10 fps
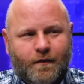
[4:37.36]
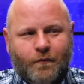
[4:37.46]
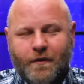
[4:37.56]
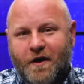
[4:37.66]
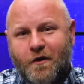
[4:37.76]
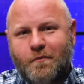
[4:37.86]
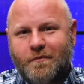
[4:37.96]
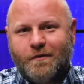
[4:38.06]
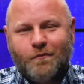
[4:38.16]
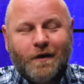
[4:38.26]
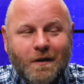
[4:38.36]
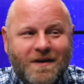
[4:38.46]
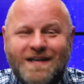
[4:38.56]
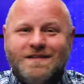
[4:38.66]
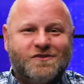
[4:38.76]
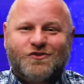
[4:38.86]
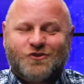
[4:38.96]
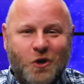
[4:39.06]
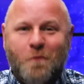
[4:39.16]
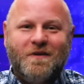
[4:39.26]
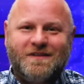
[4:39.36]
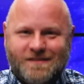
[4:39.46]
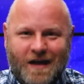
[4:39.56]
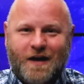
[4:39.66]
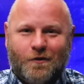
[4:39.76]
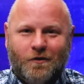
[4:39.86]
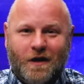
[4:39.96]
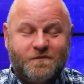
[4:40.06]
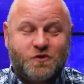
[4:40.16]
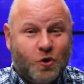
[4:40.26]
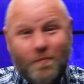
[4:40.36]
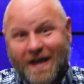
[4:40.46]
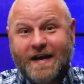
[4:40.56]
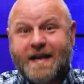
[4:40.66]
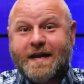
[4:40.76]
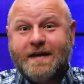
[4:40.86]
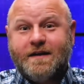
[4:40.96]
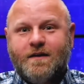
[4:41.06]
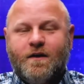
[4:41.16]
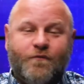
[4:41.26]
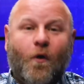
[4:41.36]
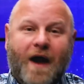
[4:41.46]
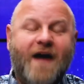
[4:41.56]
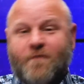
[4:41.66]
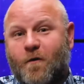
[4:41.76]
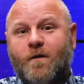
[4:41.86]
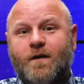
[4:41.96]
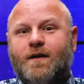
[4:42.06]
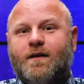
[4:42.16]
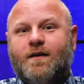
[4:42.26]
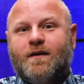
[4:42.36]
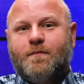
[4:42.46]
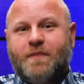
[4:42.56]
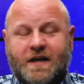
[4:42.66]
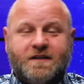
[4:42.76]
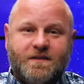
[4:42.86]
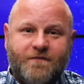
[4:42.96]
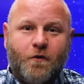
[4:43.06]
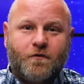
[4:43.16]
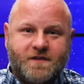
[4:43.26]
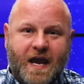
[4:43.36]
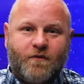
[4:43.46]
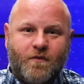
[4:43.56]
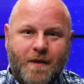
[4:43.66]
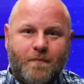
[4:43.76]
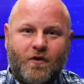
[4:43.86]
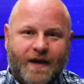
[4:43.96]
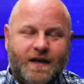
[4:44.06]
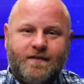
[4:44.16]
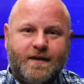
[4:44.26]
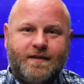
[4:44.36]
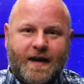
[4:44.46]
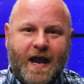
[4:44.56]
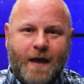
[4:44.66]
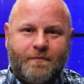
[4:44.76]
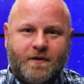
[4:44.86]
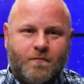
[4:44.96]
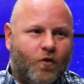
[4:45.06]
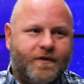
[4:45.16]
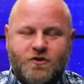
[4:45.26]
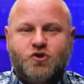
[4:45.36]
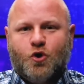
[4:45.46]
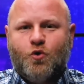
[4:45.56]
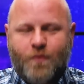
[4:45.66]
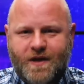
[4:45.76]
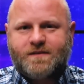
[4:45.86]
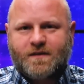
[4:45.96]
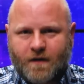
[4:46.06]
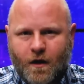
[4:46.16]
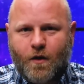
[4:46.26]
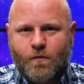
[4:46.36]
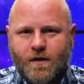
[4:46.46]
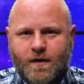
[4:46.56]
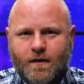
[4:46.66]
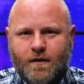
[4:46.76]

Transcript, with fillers: We're doomed. We're going to be in this stupid cycle of stupidity forever, because the voters can't remember anything that happened more than 2 weeks ago.